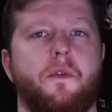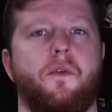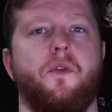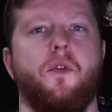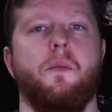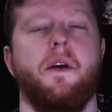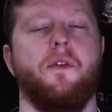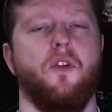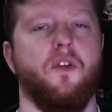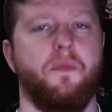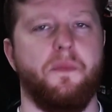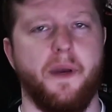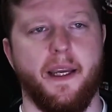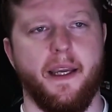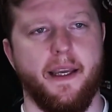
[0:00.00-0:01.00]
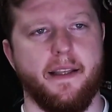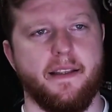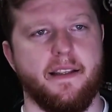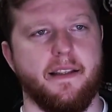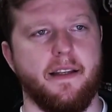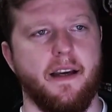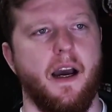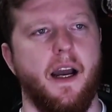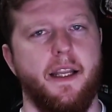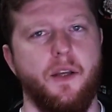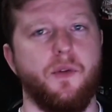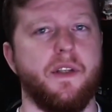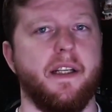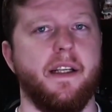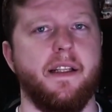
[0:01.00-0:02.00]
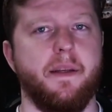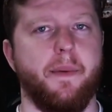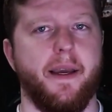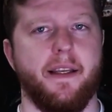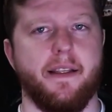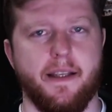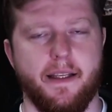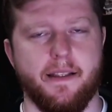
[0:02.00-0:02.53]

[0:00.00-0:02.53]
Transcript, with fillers: For my fourth pick, it's entirely utility based, it's